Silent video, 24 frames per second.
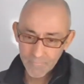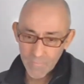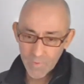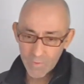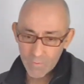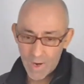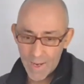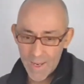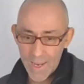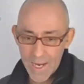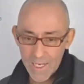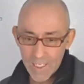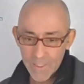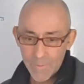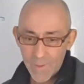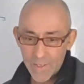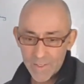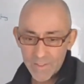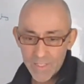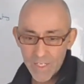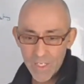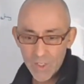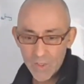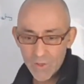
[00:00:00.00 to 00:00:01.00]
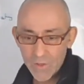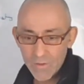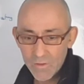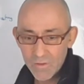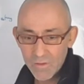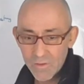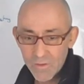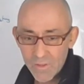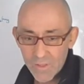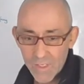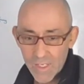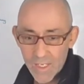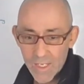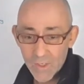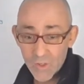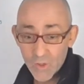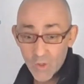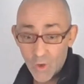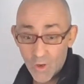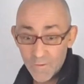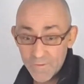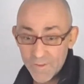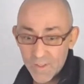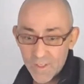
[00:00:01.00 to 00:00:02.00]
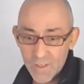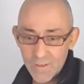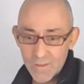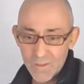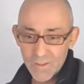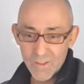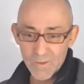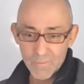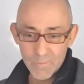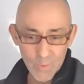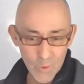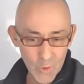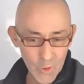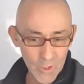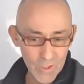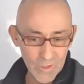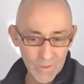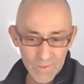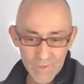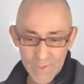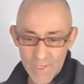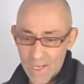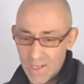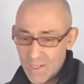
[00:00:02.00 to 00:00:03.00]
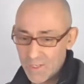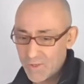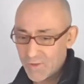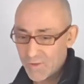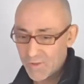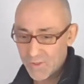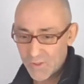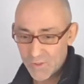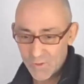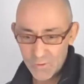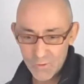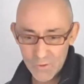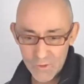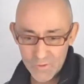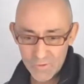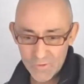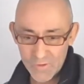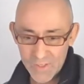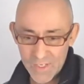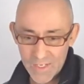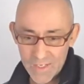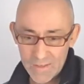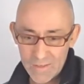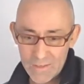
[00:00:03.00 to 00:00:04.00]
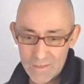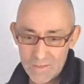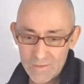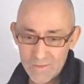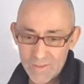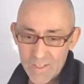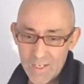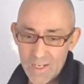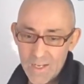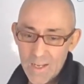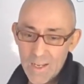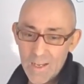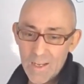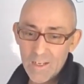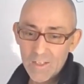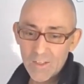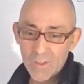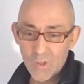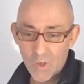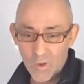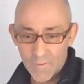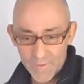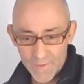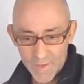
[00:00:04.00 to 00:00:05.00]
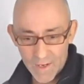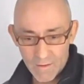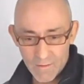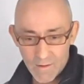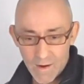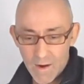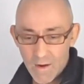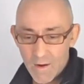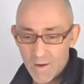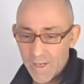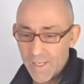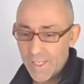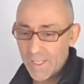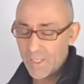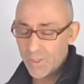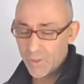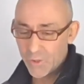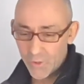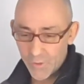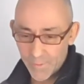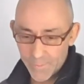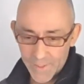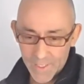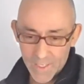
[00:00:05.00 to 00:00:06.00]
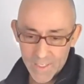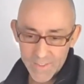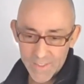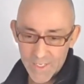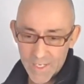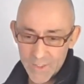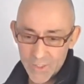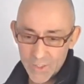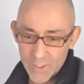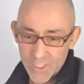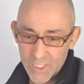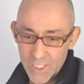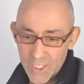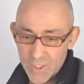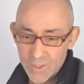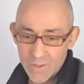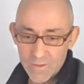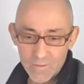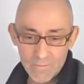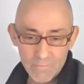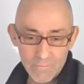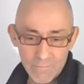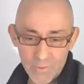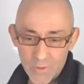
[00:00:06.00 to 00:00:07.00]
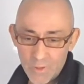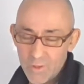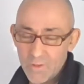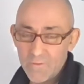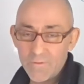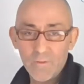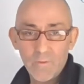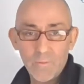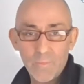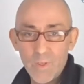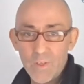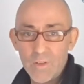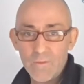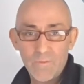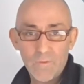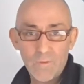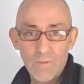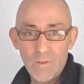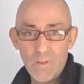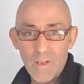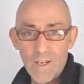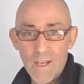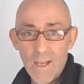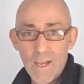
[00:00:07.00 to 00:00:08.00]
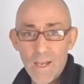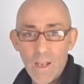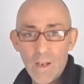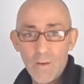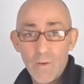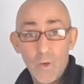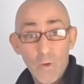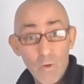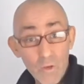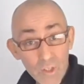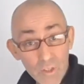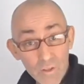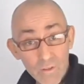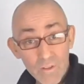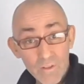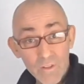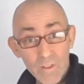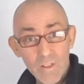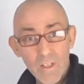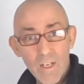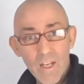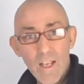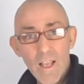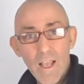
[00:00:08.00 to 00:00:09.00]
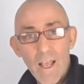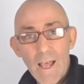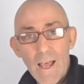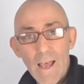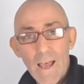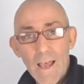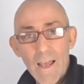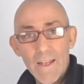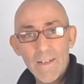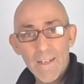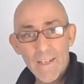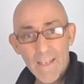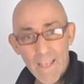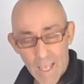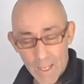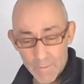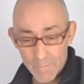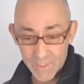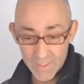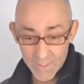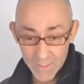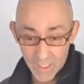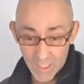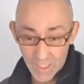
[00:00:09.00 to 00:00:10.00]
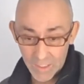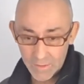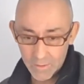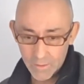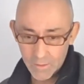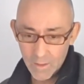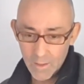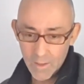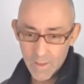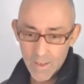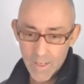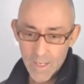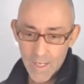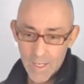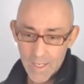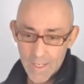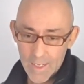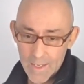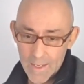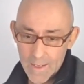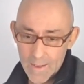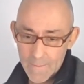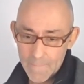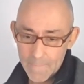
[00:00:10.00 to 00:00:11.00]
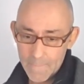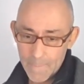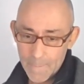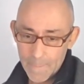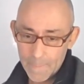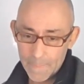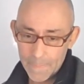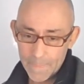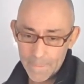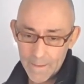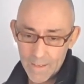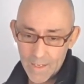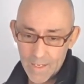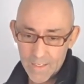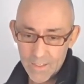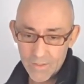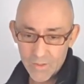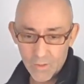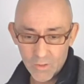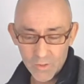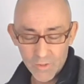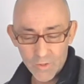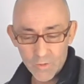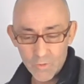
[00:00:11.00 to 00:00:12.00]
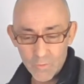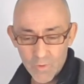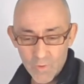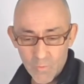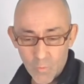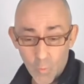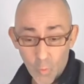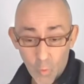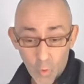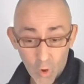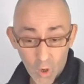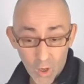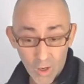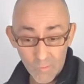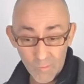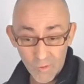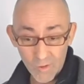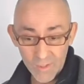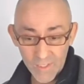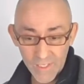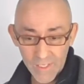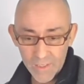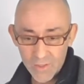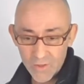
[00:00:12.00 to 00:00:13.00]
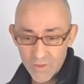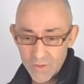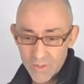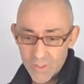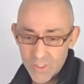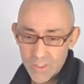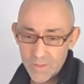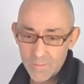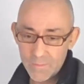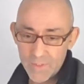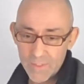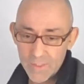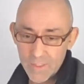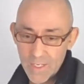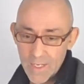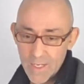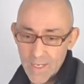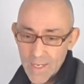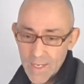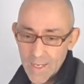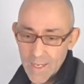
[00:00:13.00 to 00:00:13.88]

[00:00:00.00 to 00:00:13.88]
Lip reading: Right, expectations, soft skills, emotional intelligence, social skills, soften the hierarchy, humanize education, beautiful notions, and it can be done. And it's all to do with warm relationships,